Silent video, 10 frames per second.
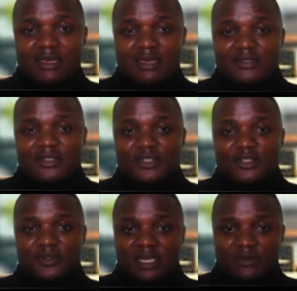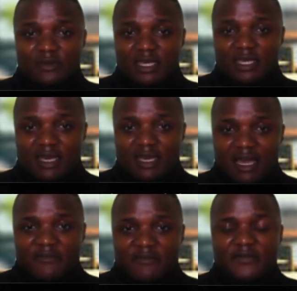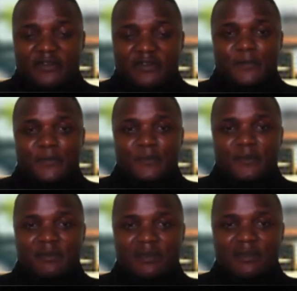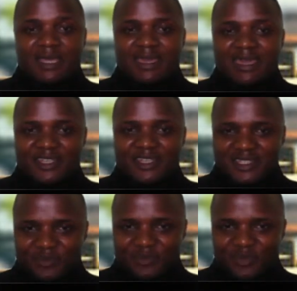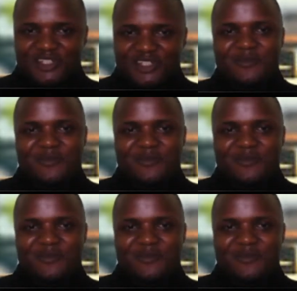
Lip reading: today we have hate speech among